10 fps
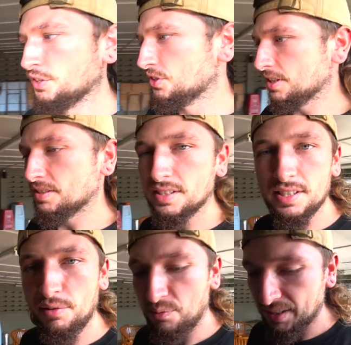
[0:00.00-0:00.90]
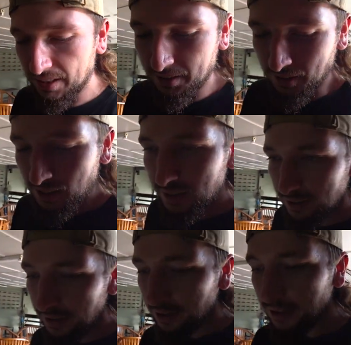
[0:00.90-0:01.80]
£67 a night,
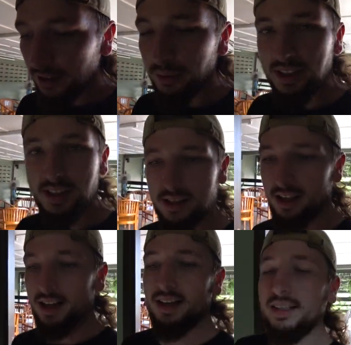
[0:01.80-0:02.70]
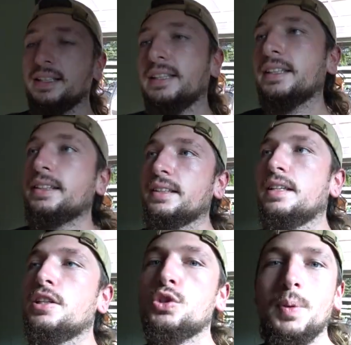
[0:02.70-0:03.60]
which is like
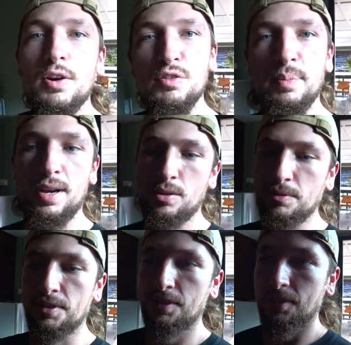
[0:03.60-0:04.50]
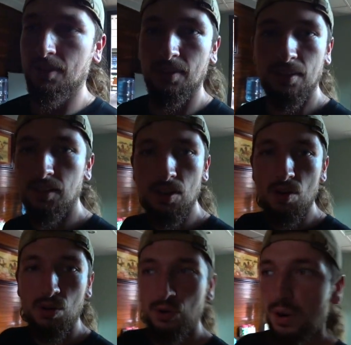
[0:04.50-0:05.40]
£12.
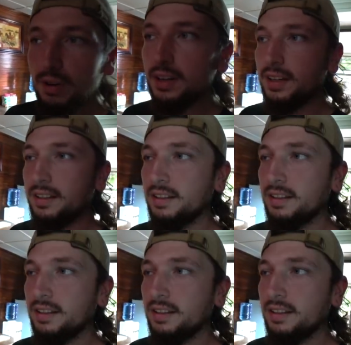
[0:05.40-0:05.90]
Can't go wrong.